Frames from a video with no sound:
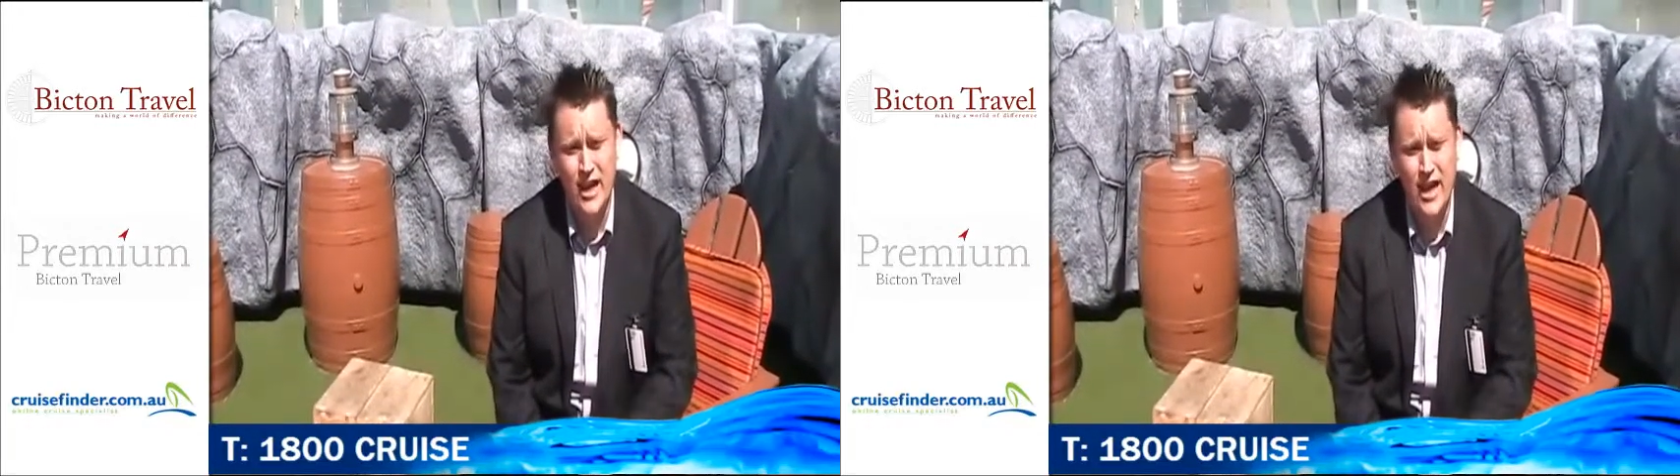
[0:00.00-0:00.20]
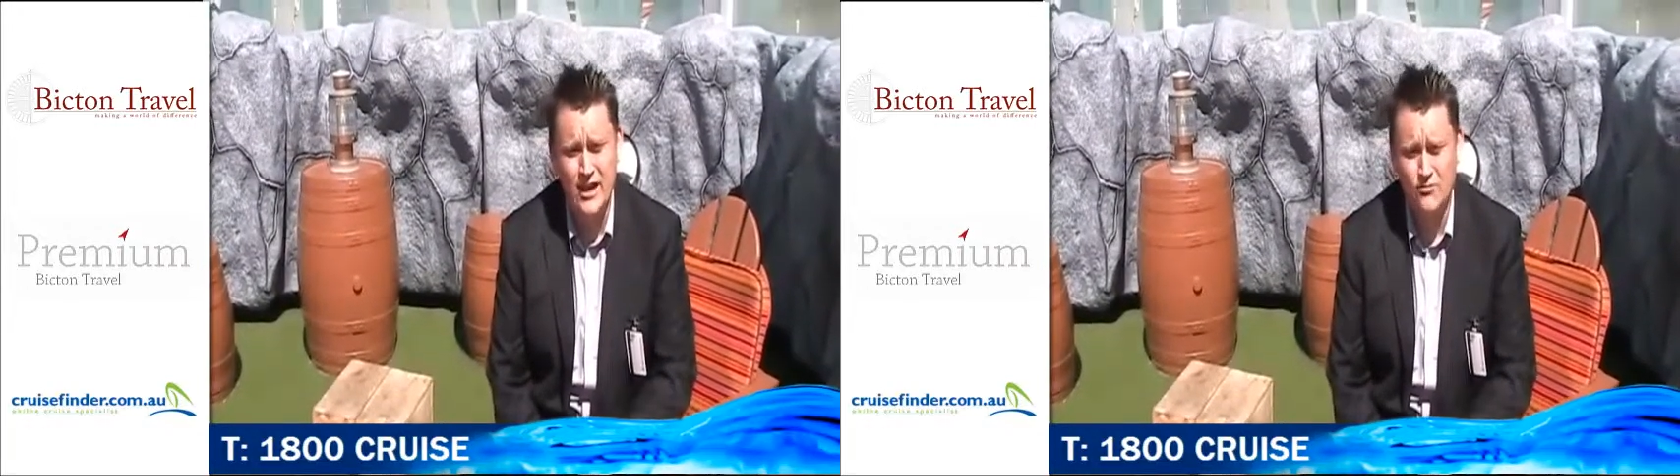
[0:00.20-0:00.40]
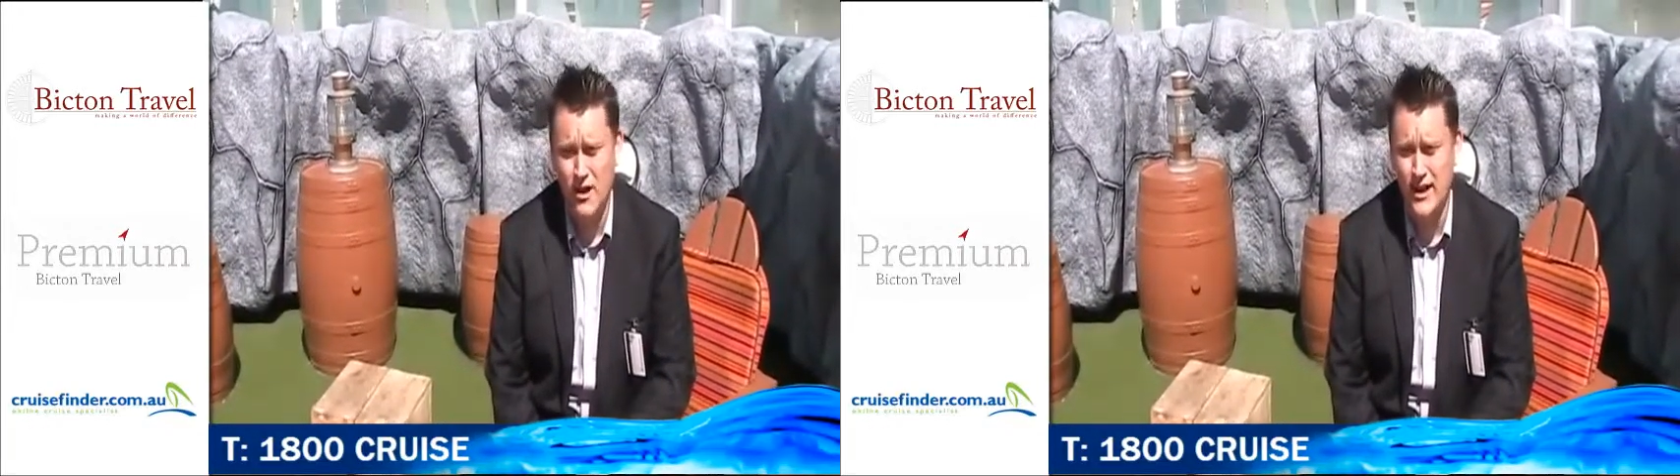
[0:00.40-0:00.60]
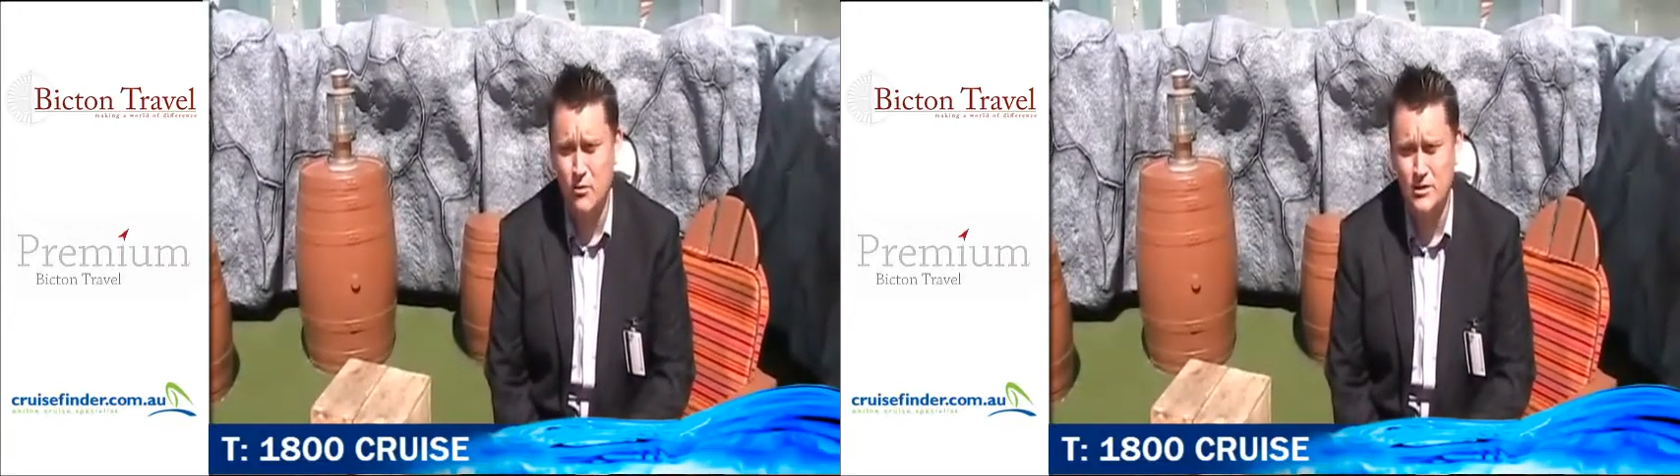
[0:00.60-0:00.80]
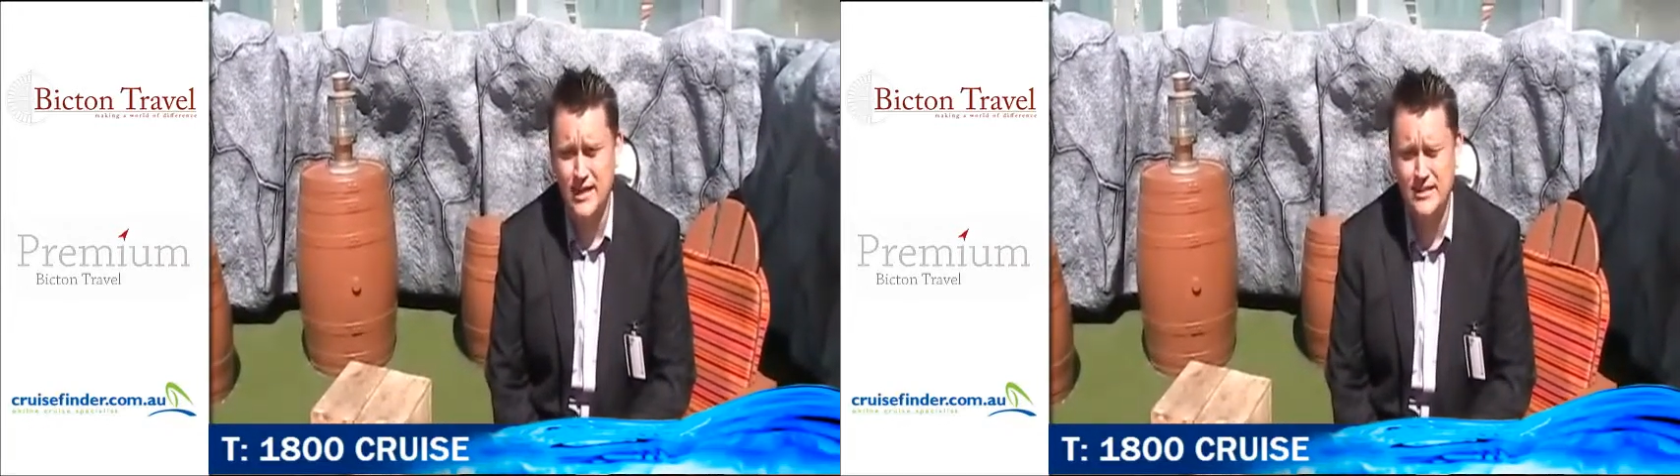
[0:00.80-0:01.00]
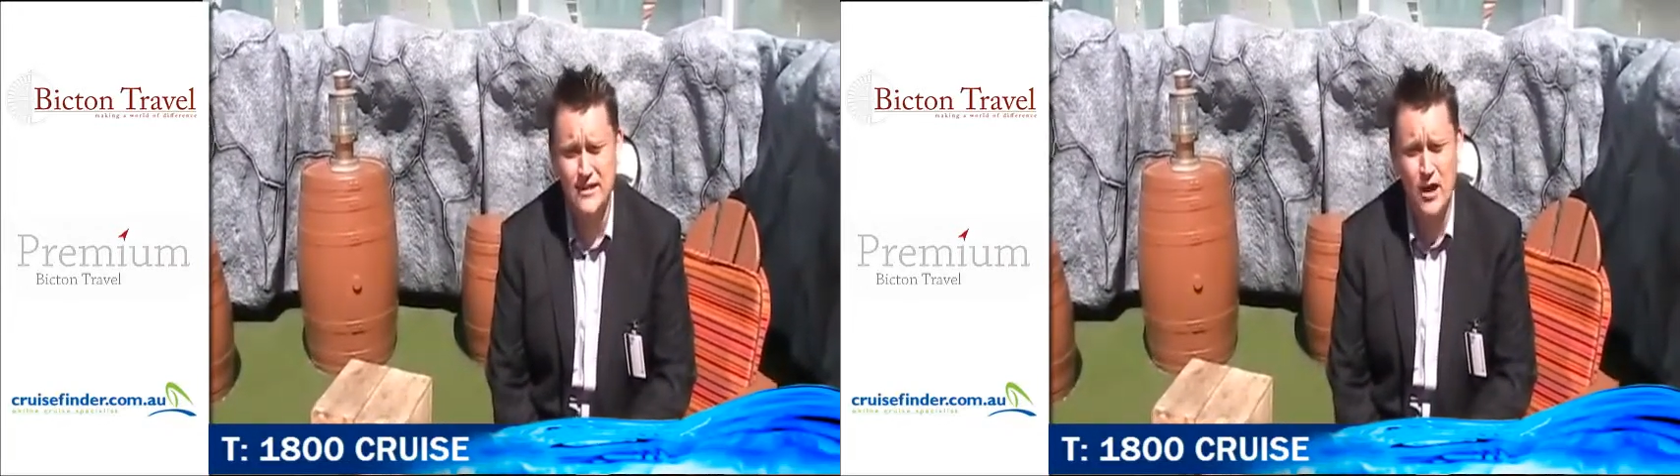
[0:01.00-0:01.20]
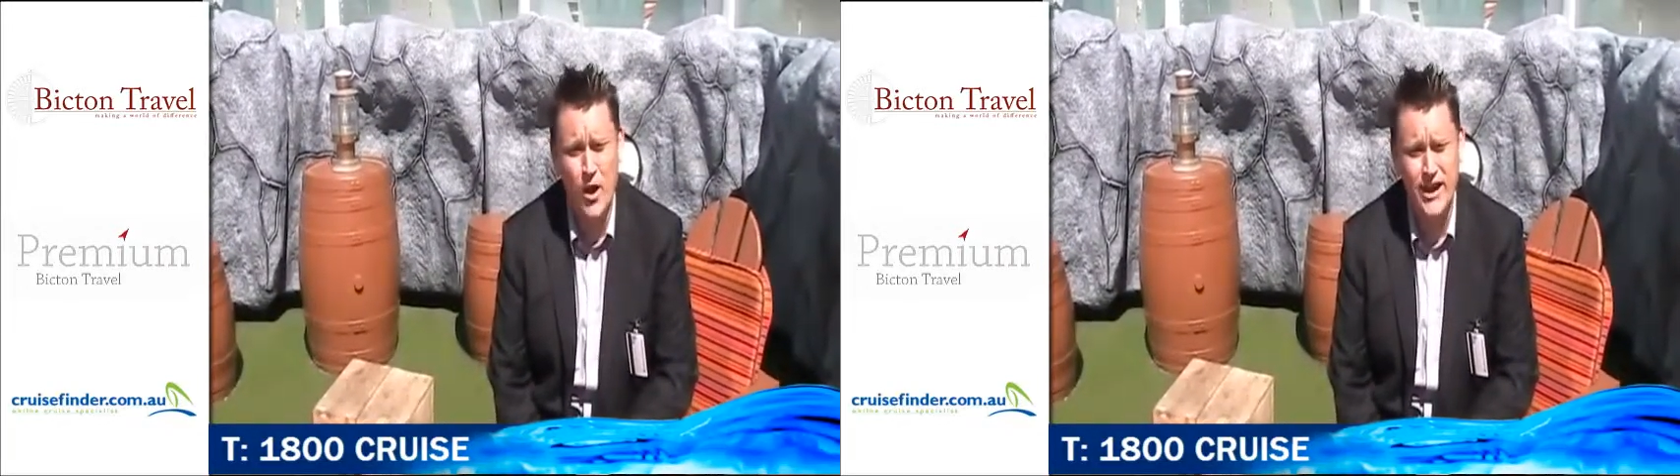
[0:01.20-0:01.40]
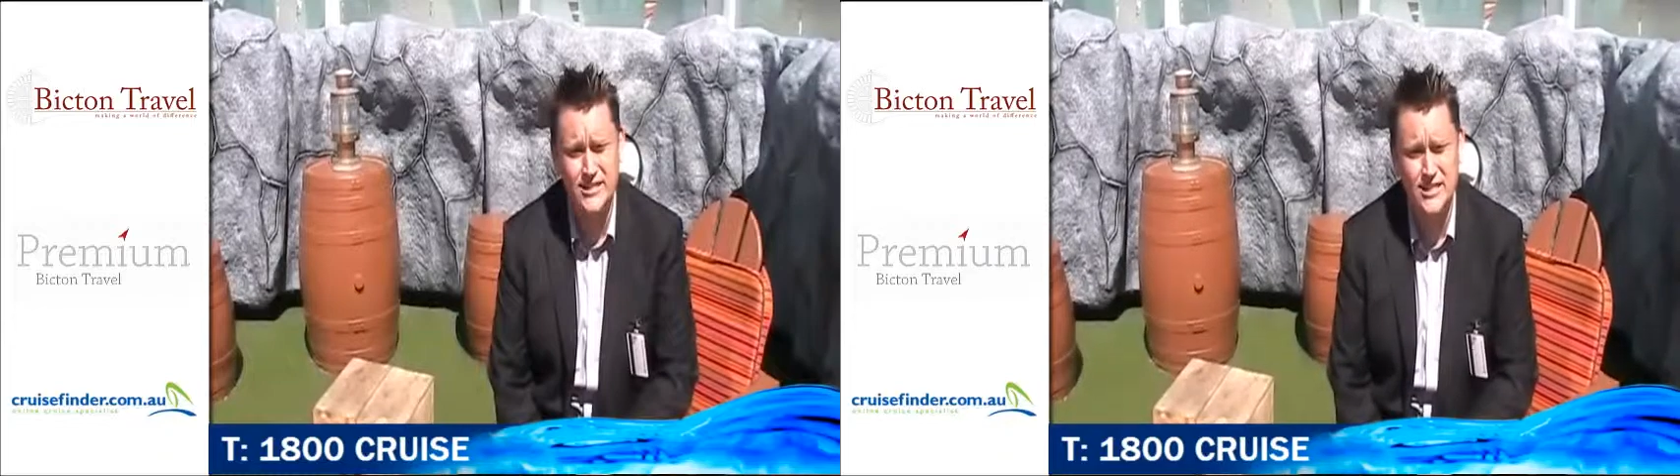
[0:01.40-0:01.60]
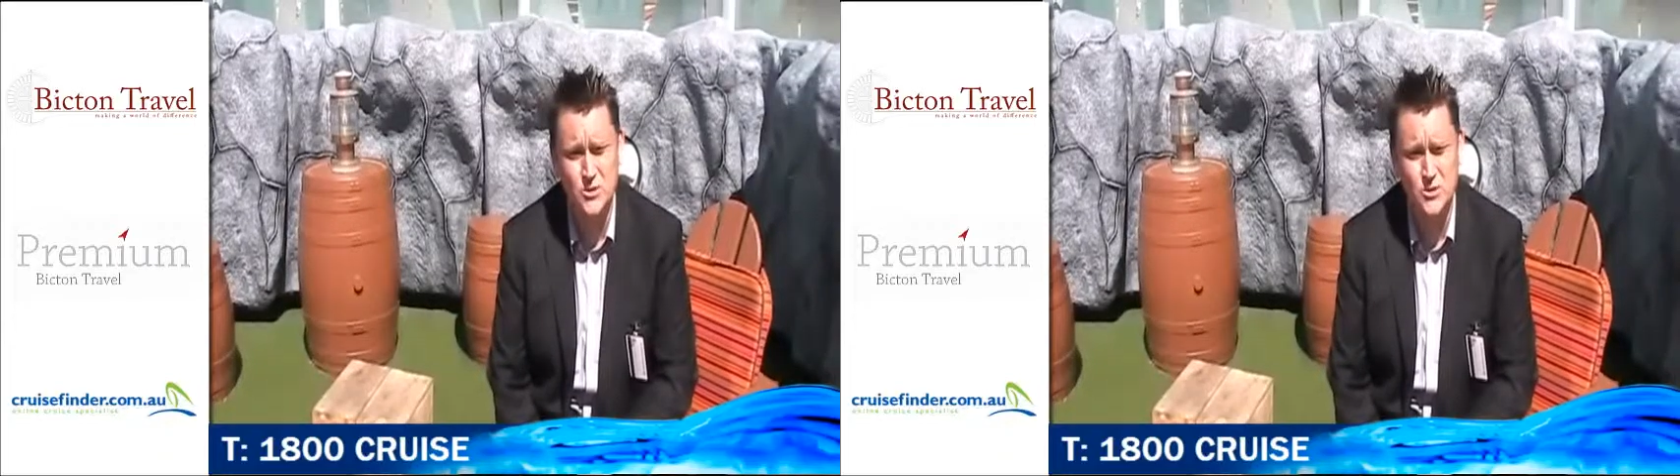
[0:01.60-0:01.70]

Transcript: and right now we're sat in the Oasis,